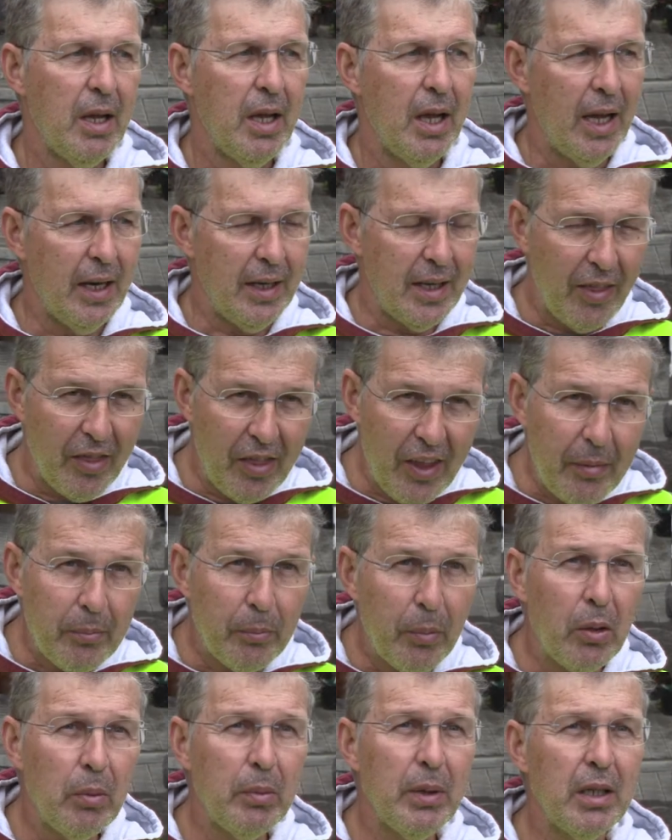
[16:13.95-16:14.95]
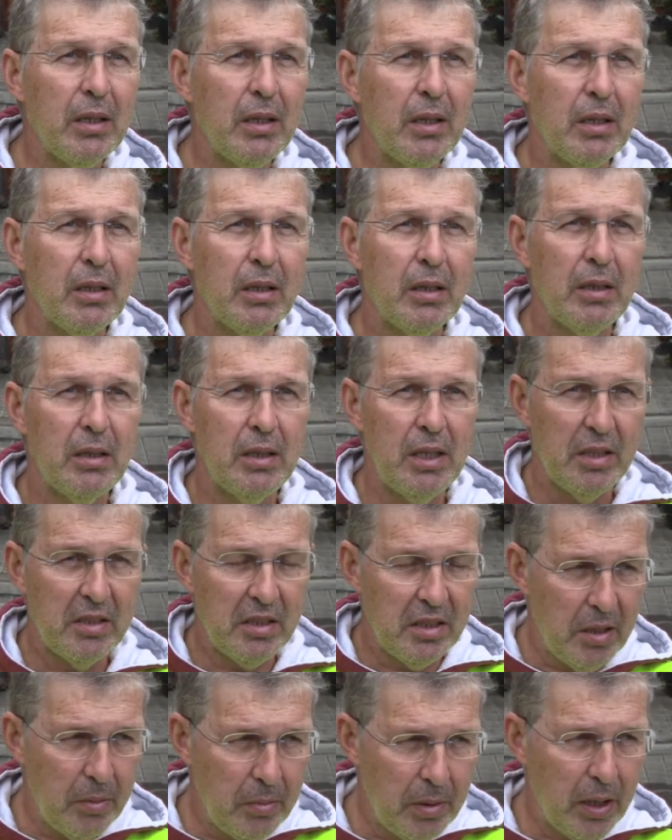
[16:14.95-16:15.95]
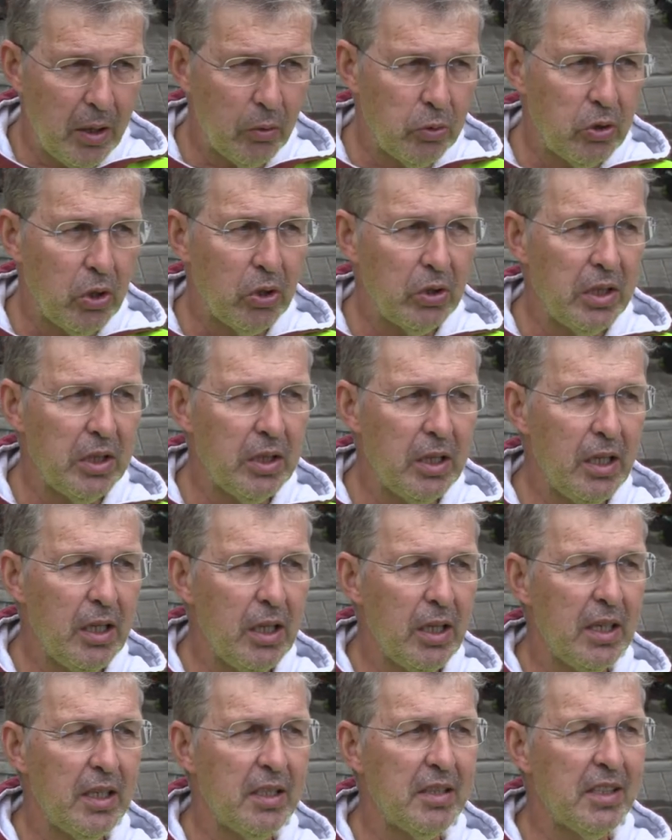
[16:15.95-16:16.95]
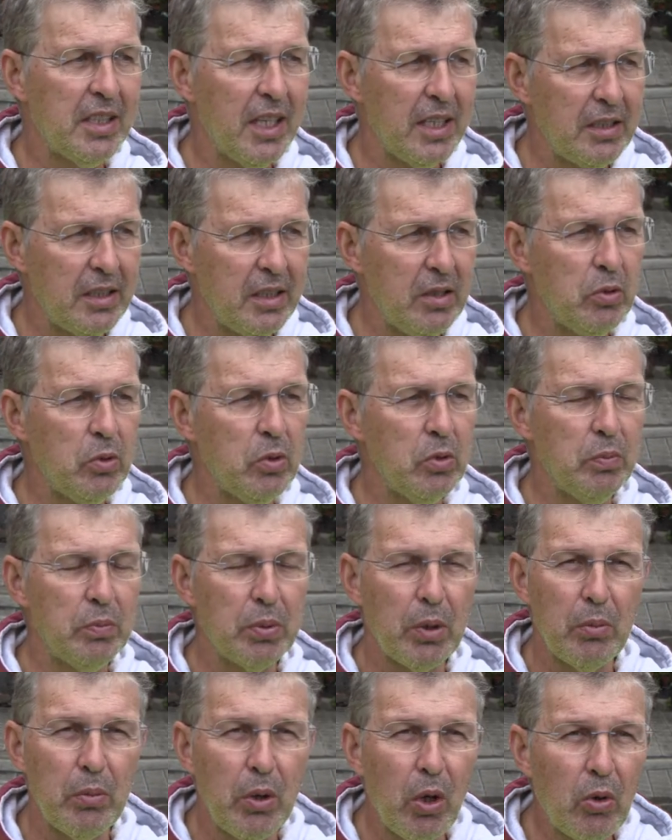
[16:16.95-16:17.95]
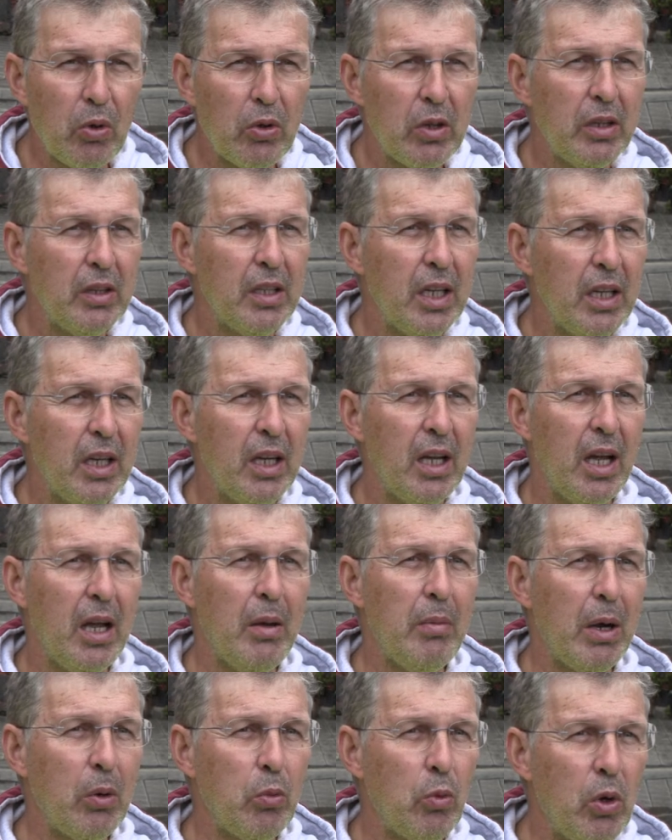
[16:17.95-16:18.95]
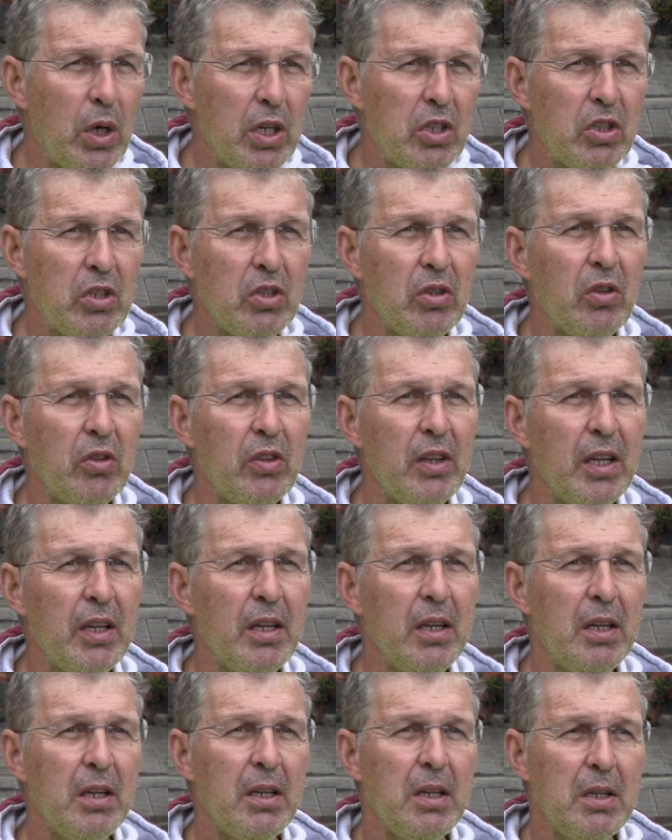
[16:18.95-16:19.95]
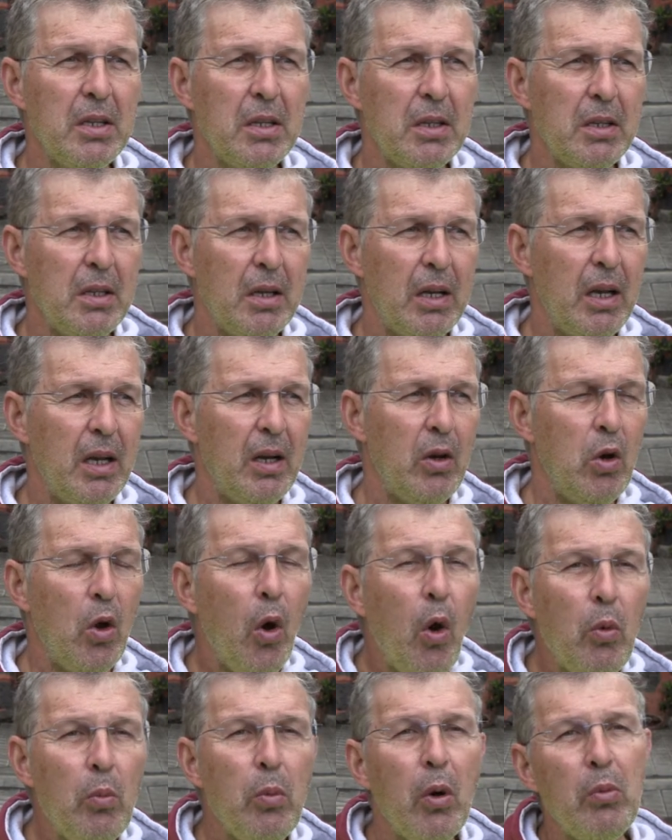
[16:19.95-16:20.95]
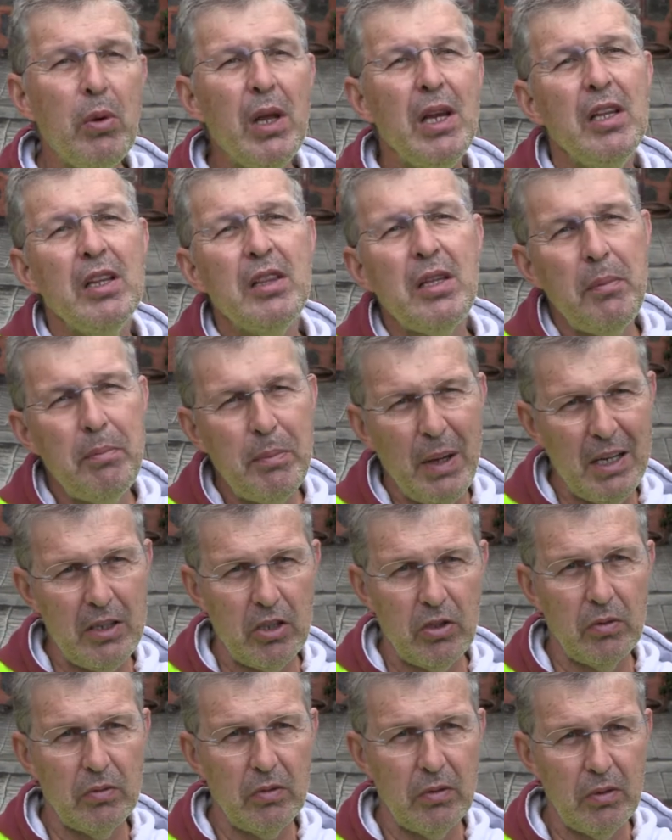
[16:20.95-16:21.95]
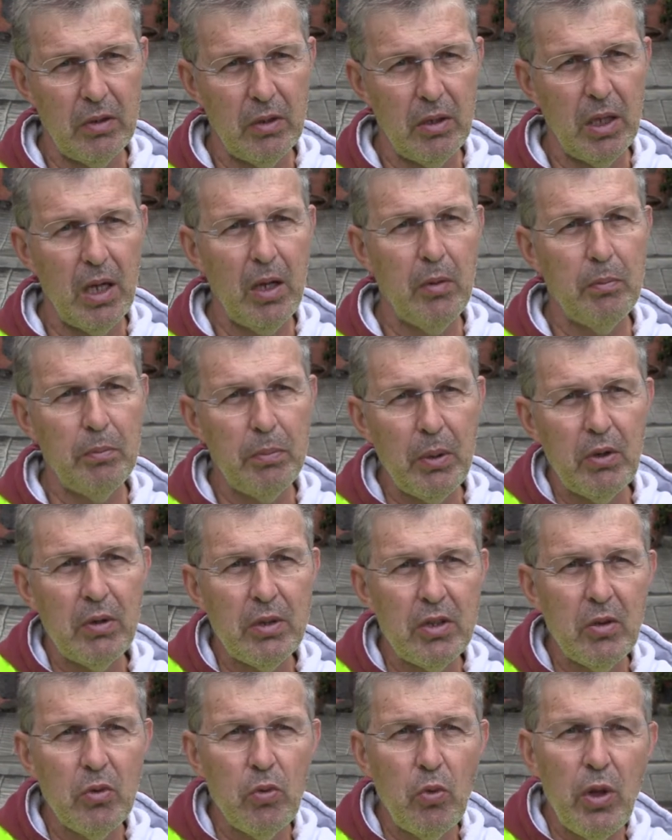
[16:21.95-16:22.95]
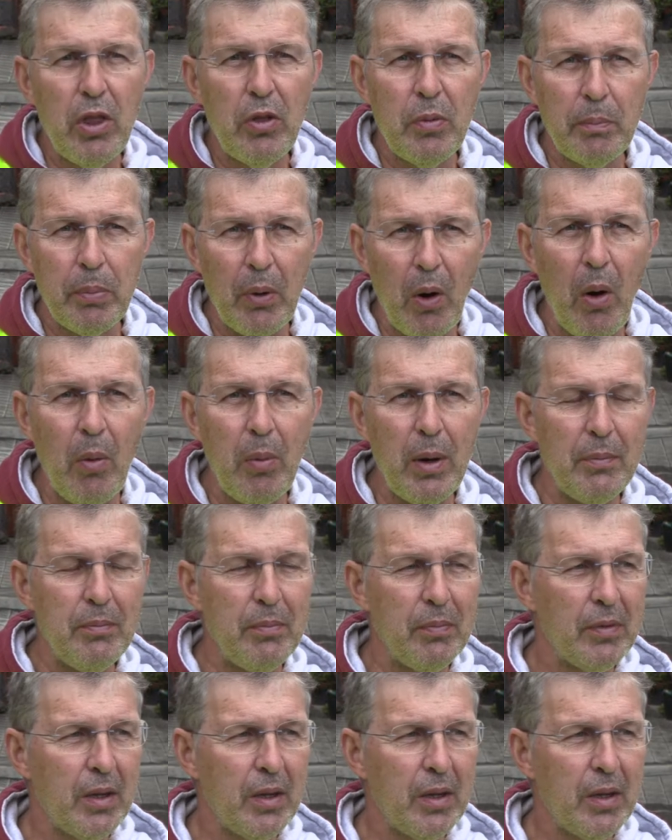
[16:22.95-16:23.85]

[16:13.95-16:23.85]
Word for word: And at that moment, the civil authority starting to promote the evacuation of the low mobility person and person with problem.